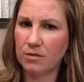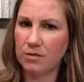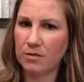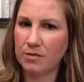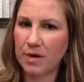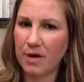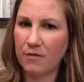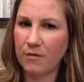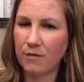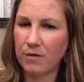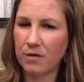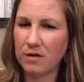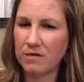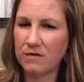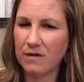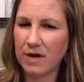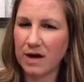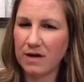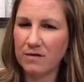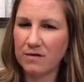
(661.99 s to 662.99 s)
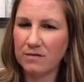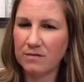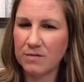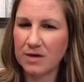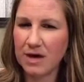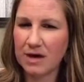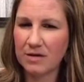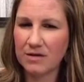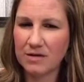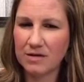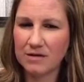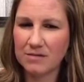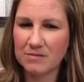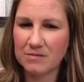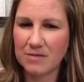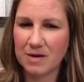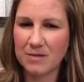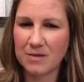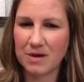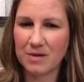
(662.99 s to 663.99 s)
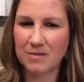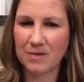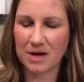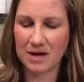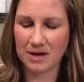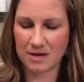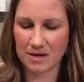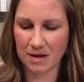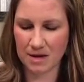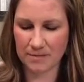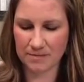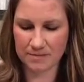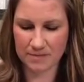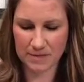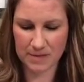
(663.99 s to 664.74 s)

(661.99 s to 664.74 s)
about 45, Heather, maybe I'm getting that.